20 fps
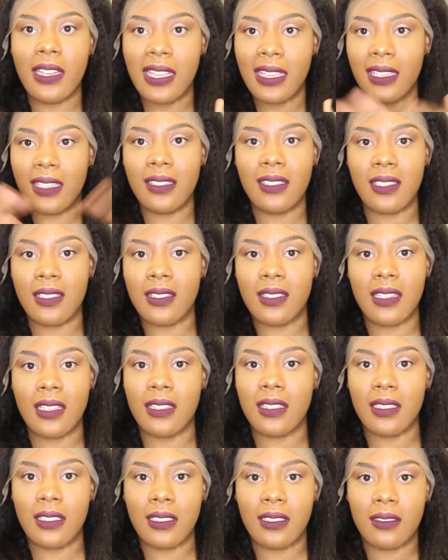like it just
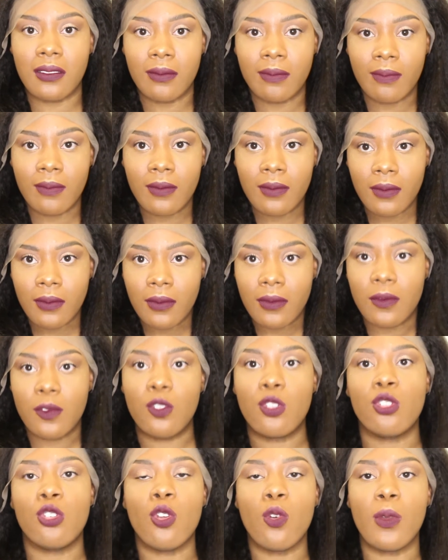doesn't
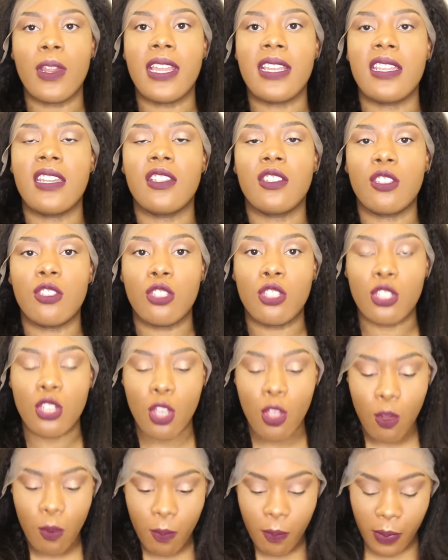show what I needed to
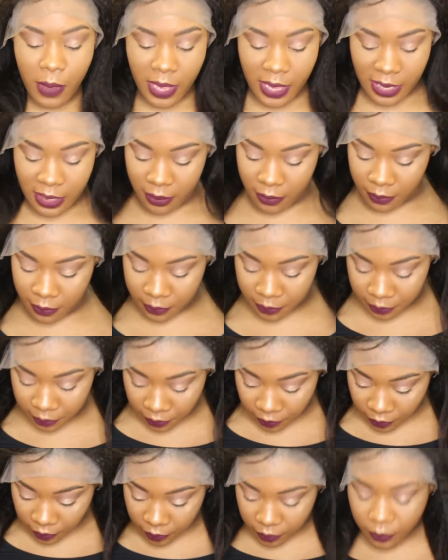show, but
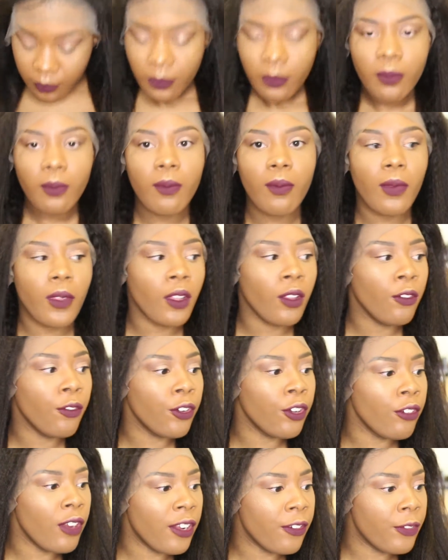
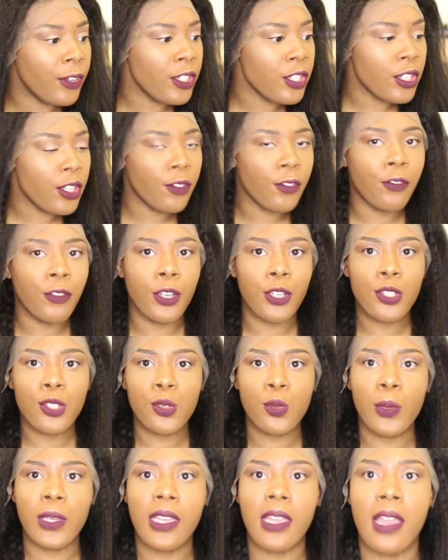for reference, the
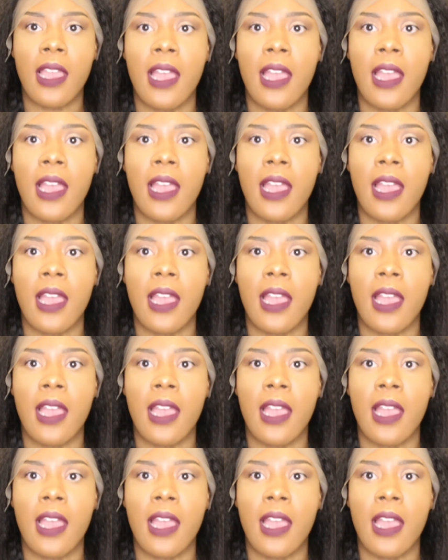first wig